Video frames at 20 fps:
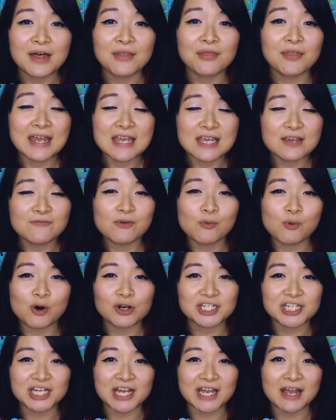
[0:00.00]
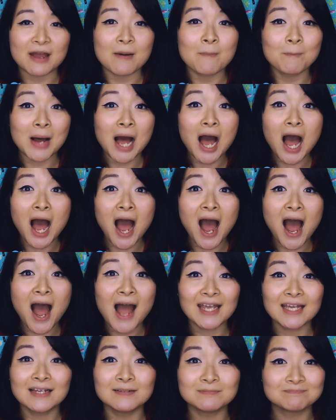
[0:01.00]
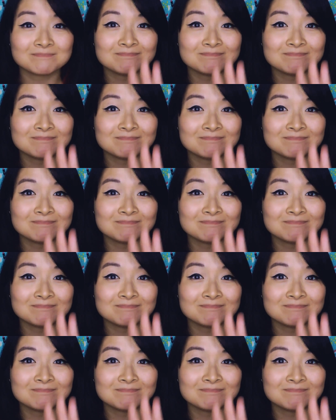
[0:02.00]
Thank you for watching. Bye!